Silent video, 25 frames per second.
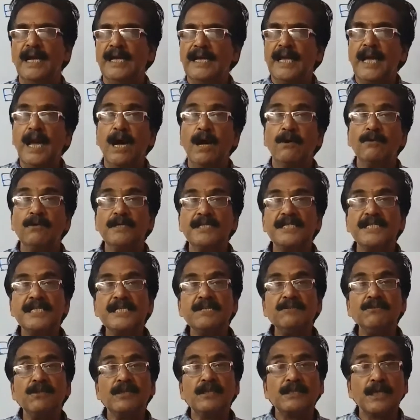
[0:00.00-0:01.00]
and I have
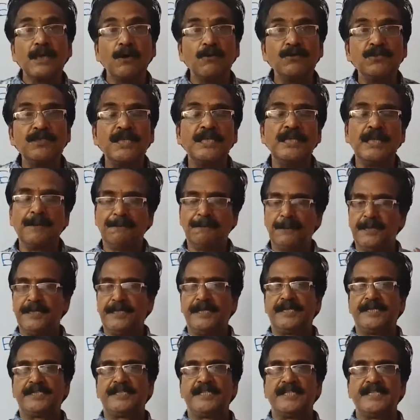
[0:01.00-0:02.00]
received 1,000
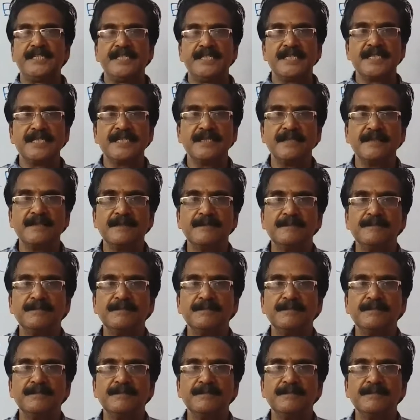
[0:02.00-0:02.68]
applications.